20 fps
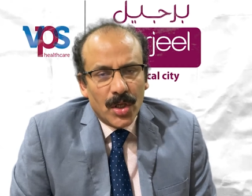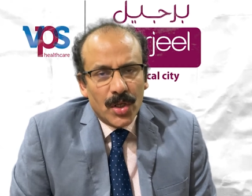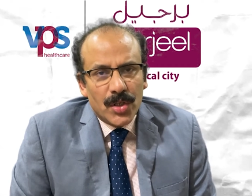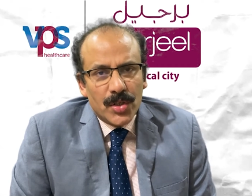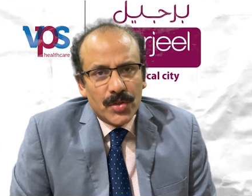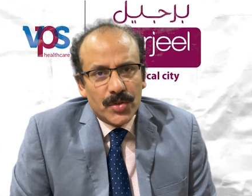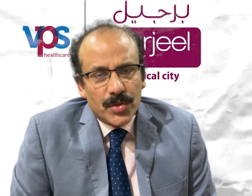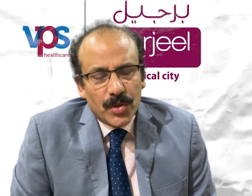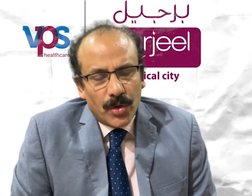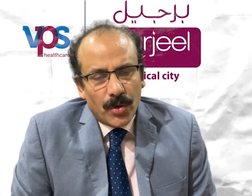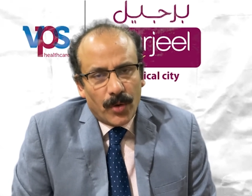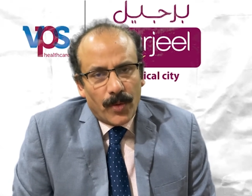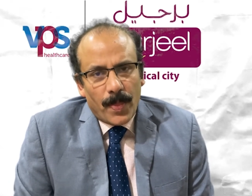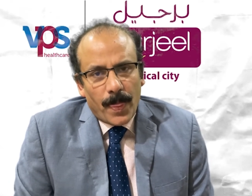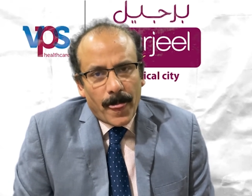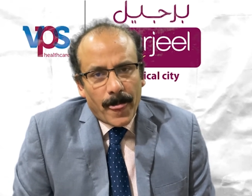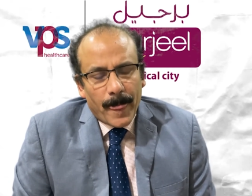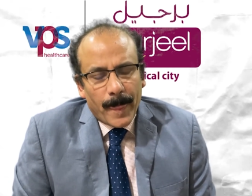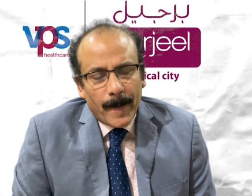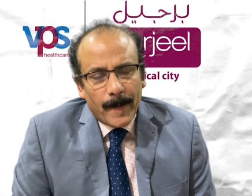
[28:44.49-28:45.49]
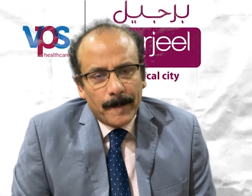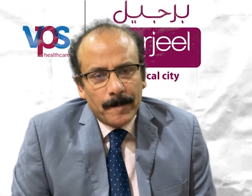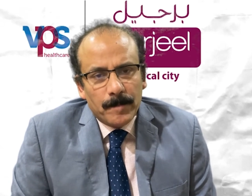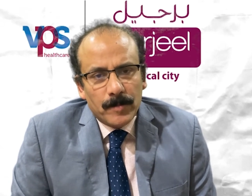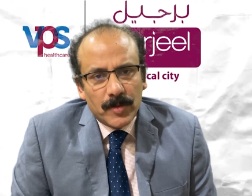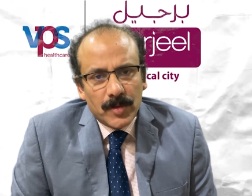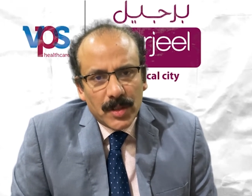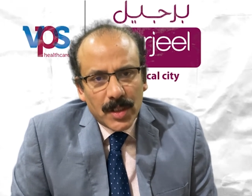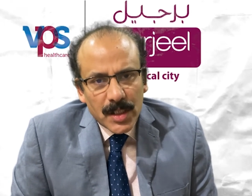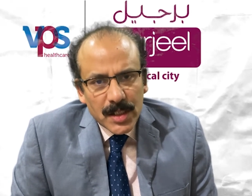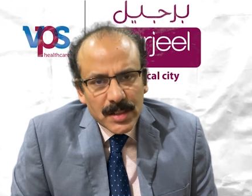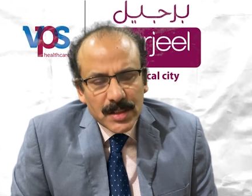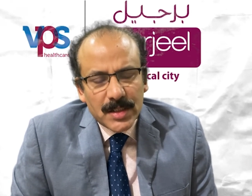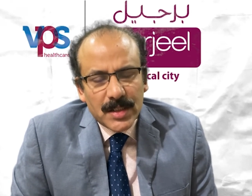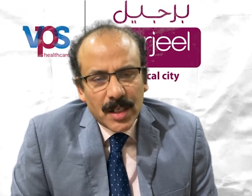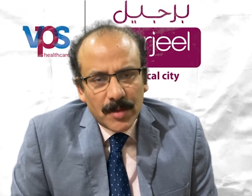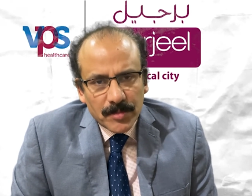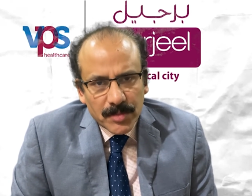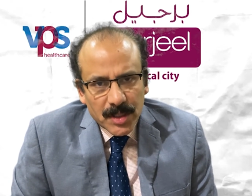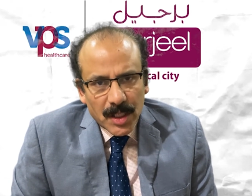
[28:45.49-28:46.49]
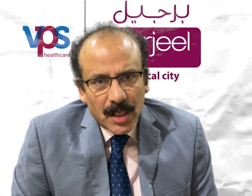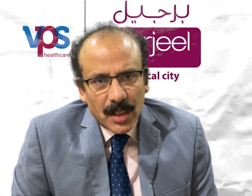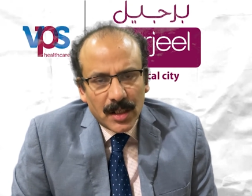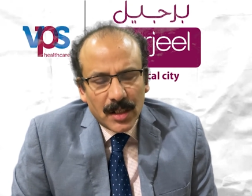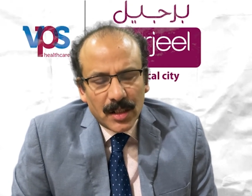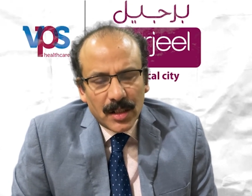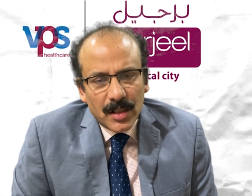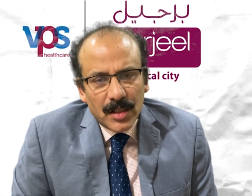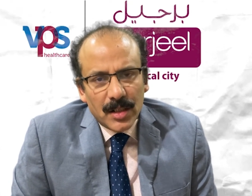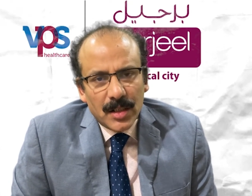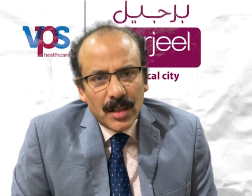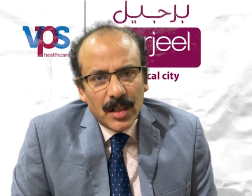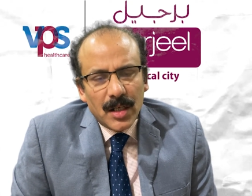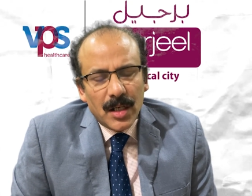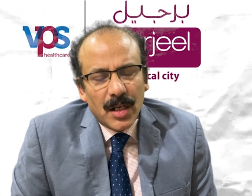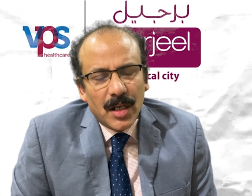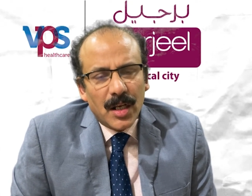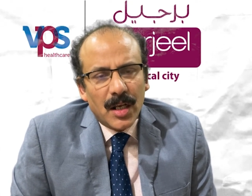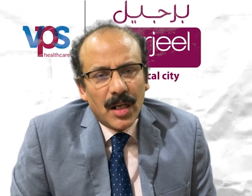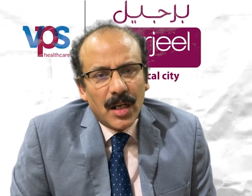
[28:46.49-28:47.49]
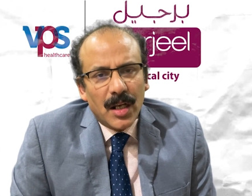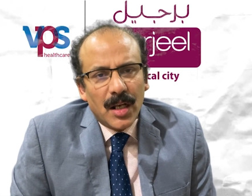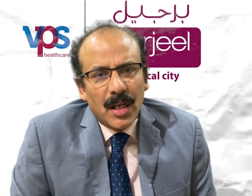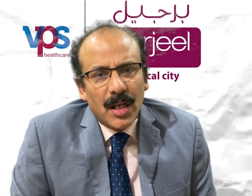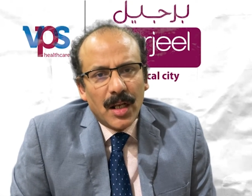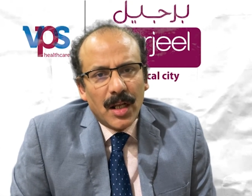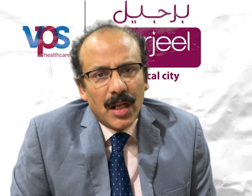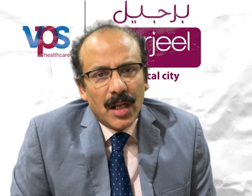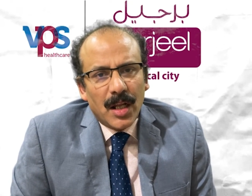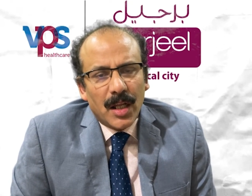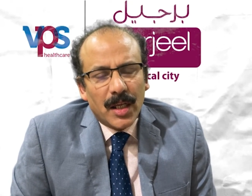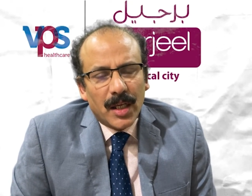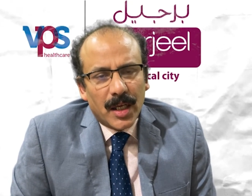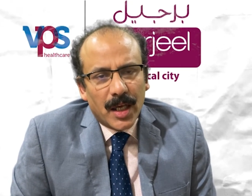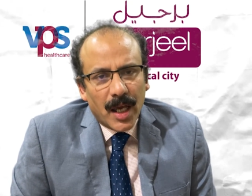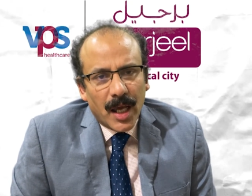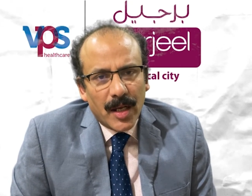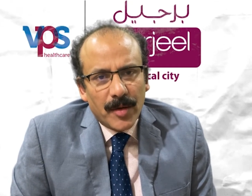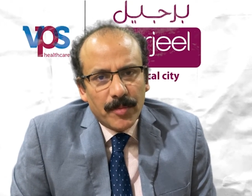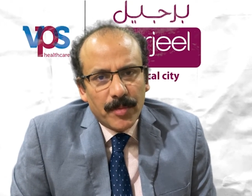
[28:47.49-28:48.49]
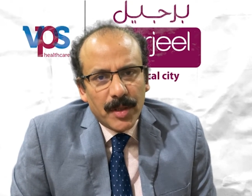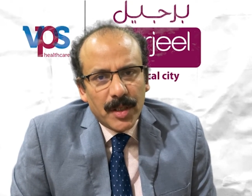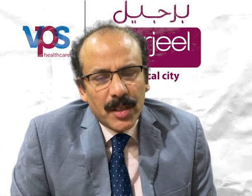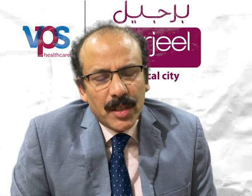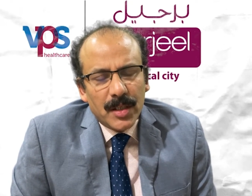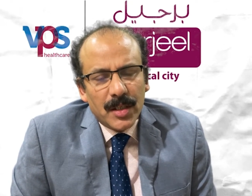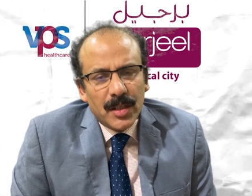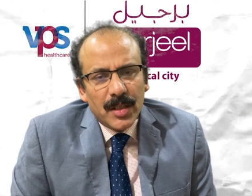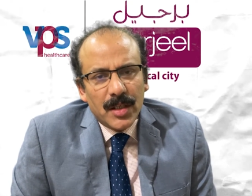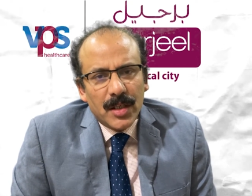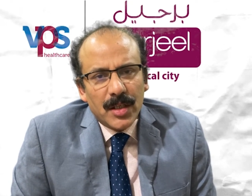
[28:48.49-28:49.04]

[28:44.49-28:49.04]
So this stem cell can be